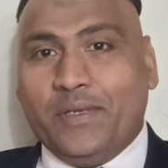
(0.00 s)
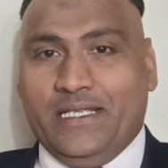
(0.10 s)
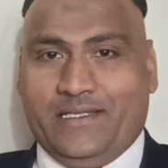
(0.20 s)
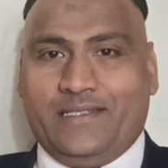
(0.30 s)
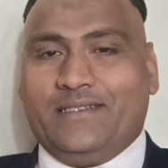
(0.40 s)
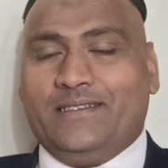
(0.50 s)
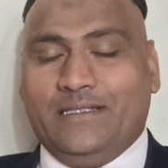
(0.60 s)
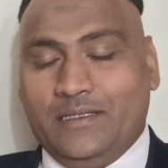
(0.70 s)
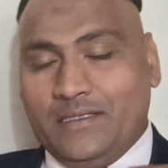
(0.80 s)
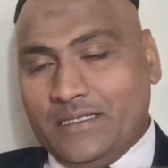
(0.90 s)
Please
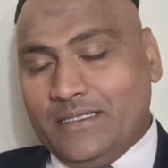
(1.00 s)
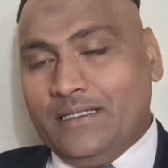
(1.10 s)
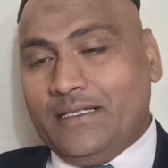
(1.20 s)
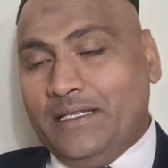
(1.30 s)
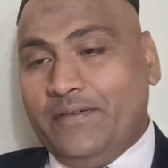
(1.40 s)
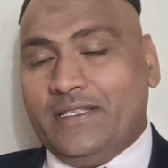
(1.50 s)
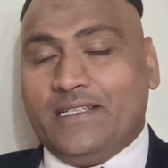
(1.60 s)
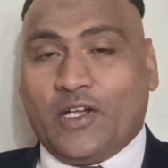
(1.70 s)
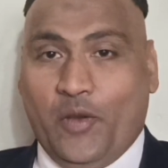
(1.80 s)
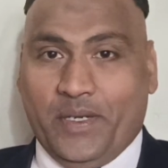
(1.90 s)
leave it in
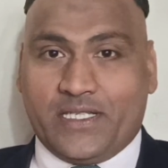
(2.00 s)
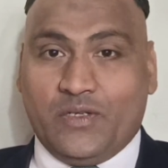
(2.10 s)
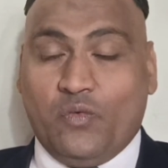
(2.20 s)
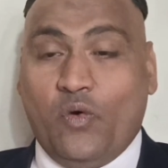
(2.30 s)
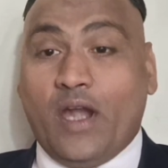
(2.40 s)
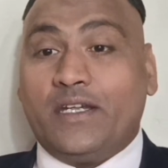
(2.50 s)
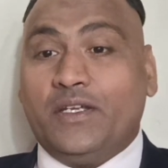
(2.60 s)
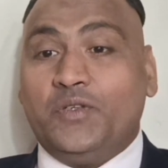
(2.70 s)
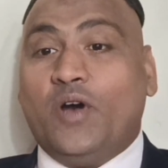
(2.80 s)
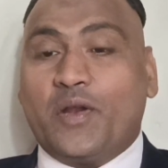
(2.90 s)
the comments
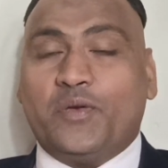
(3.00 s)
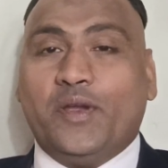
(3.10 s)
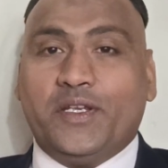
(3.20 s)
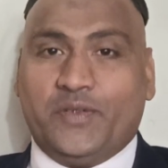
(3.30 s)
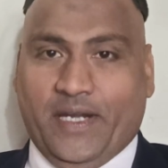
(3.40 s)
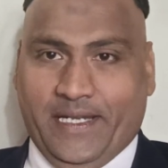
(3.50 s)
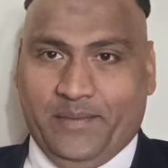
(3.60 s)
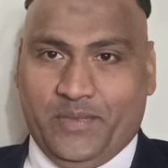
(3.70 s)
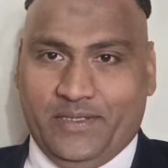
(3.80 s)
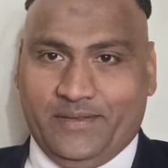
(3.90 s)
what you are going to
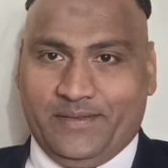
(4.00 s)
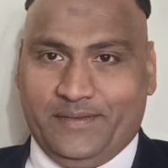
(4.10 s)
attempt.